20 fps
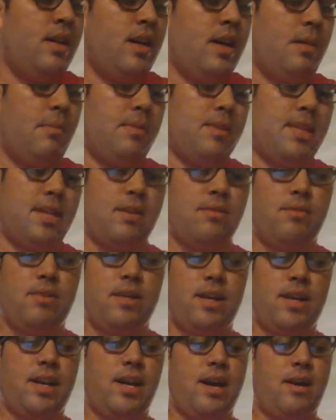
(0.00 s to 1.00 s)
My second one
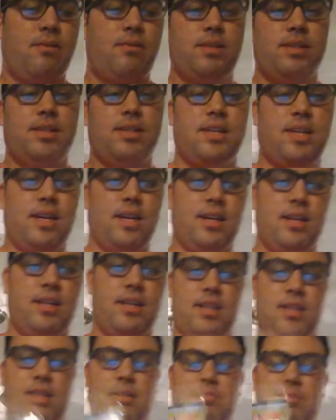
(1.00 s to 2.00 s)
I got was
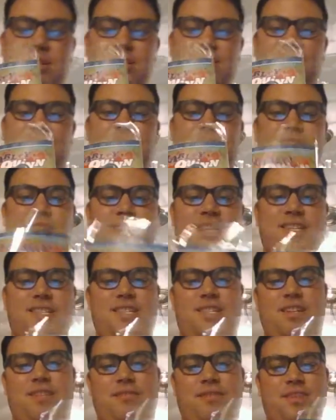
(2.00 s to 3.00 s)
special Scratch and
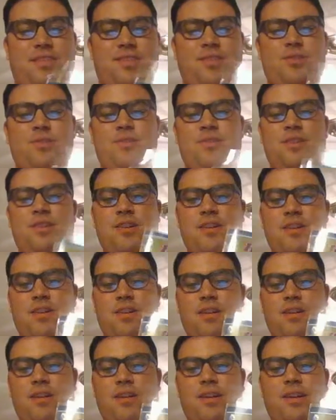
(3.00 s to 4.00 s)
Sniff issue,
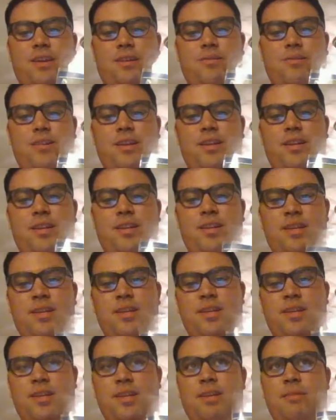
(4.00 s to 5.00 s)
Harley Quinn.
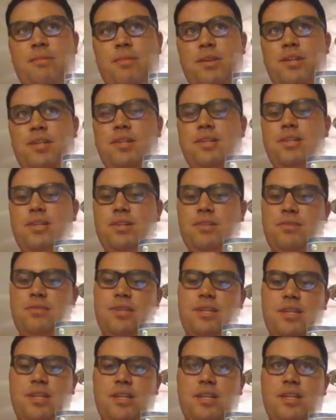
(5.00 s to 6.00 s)
Basically,
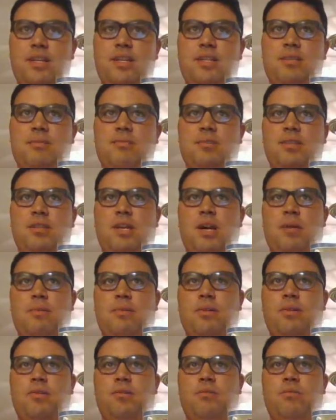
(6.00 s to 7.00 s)
there's a bunch of
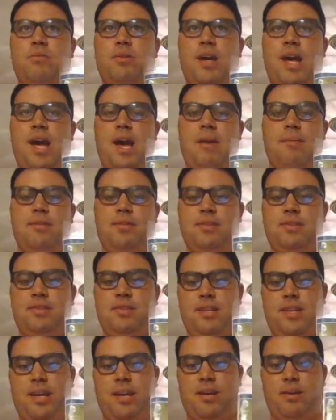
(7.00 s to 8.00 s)
comical what happens,
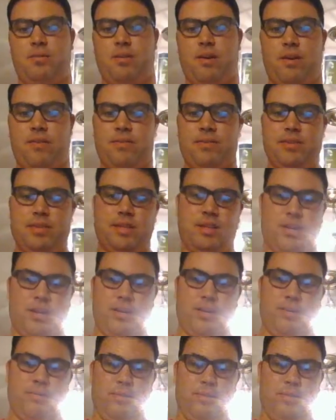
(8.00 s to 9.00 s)
like obviously in the Harley
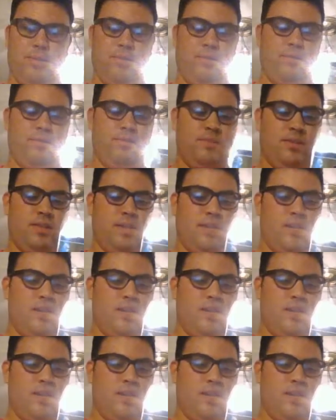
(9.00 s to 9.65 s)
Quinn issues.